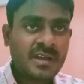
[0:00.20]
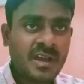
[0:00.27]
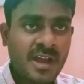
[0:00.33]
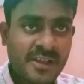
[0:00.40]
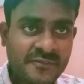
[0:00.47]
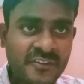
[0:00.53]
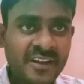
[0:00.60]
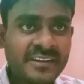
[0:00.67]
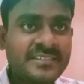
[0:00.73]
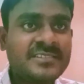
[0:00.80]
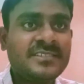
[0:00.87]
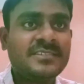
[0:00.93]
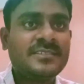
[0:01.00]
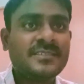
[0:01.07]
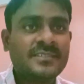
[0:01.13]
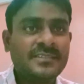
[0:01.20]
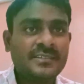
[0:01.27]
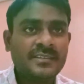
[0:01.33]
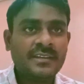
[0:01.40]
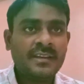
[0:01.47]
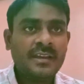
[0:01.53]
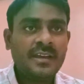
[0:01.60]
Hi friends,
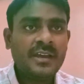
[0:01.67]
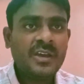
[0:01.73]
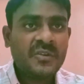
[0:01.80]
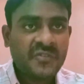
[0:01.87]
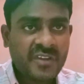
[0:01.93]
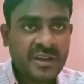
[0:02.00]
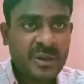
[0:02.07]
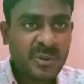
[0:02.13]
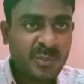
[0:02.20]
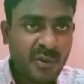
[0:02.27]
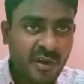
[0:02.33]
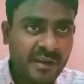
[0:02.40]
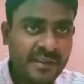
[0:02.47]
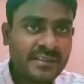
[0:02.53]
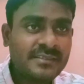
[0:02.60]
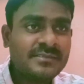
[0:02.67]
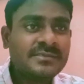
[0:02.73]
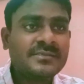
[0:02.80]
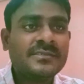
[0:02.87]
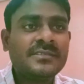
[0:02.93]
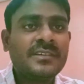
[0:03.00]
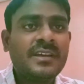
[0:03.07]
very good morning.
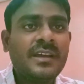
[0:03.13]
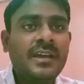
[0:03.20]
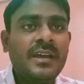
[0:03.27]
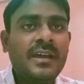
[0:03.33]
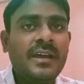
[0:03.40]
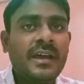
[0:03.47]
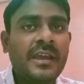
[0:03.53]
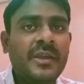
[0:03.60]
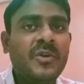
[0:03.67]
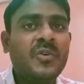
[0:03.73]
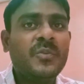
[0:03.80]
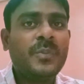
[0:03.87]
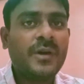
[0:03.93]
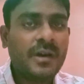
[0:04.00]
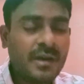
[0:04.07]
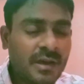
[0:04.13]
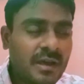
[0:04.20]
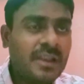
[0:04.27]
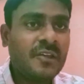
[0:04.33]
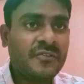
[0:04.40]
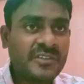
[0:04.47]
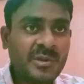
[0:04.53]
I hope
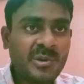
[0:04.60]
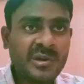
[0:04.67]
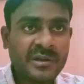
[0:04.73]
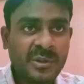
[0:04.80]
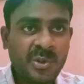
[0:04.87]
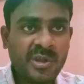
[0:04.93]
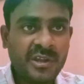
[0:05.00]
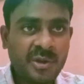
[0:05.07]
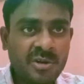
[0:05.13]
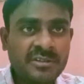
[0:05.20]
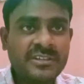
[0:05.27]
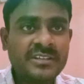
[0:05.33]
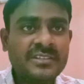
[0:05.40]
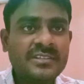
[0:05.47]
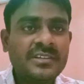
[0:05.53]
all of you are doing good.